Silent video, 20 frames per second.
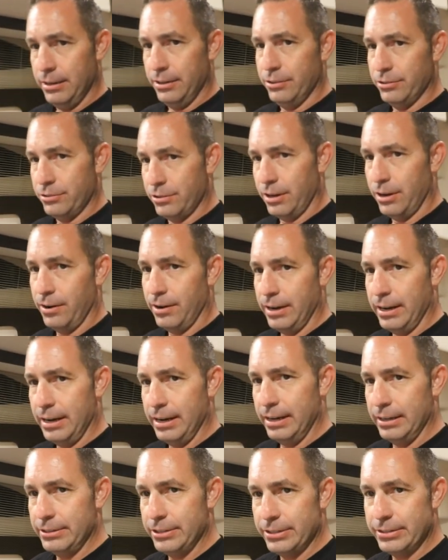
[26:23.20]
So
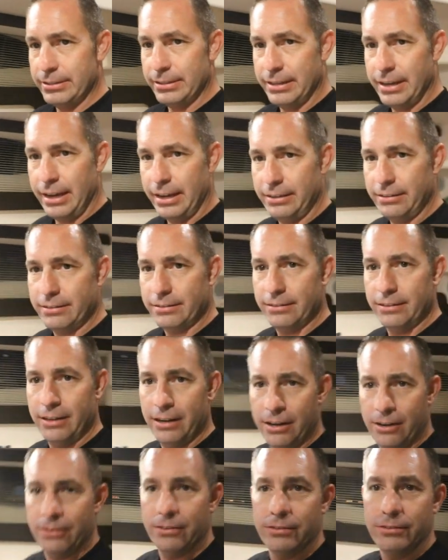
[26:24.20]
uh, just in case, you
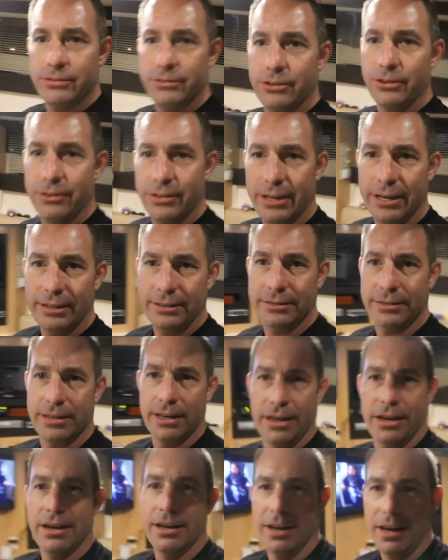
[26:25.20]
know, do things.
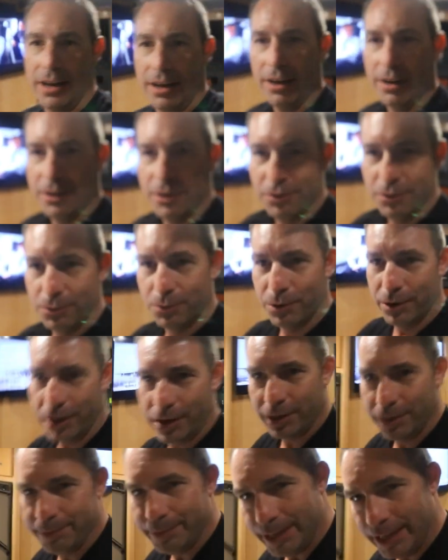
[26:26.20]
We're
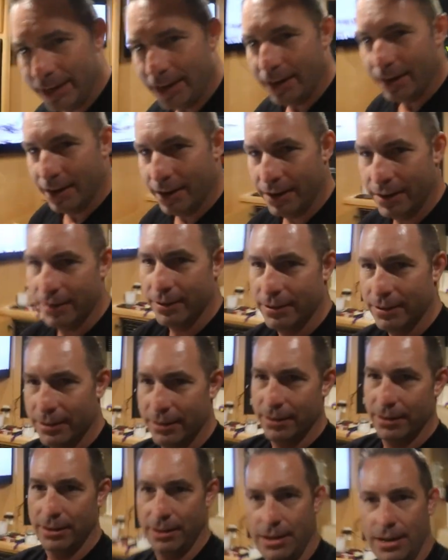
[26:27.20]
going to be here.
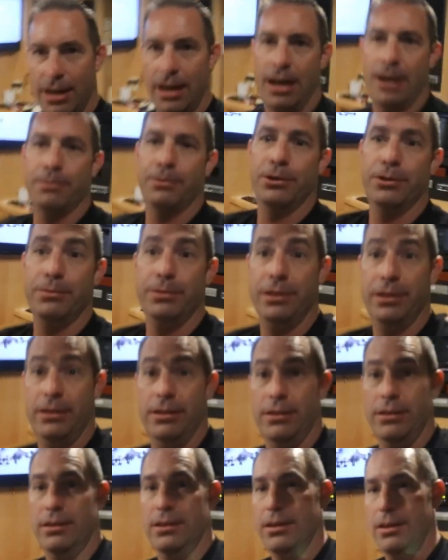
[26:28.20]
I'm going to be.
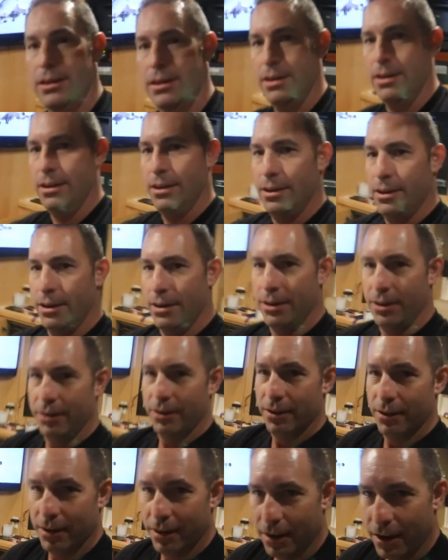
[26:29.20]

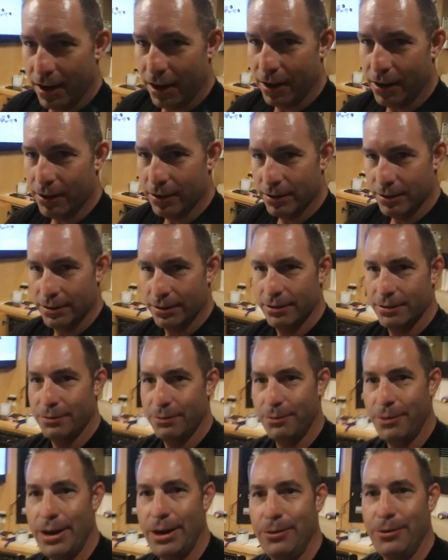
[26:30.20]
Oh.
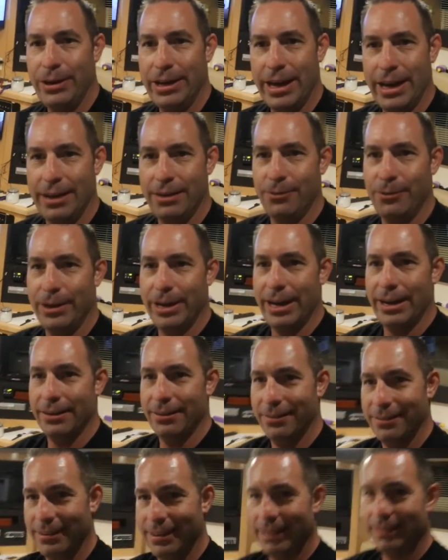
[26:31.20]
Wow, we got we got
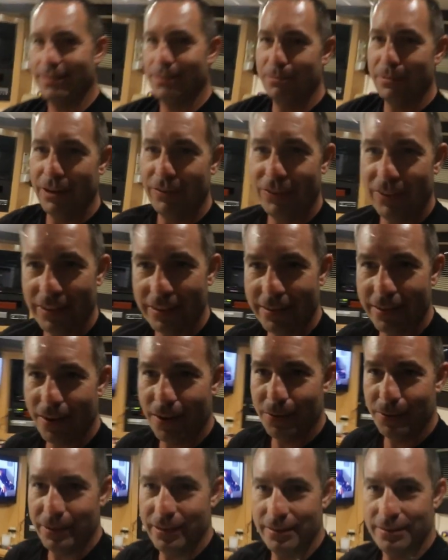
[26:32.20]
we got some Netflix
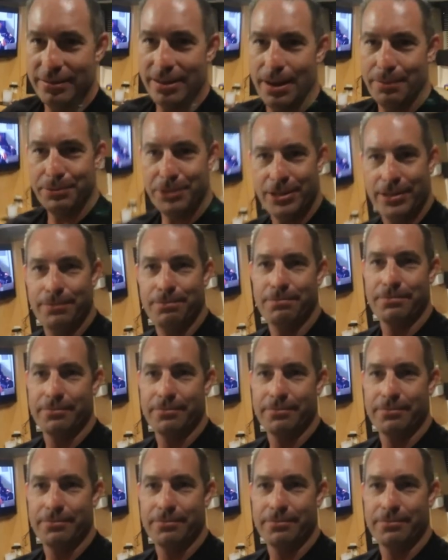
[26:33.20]
going with Inception.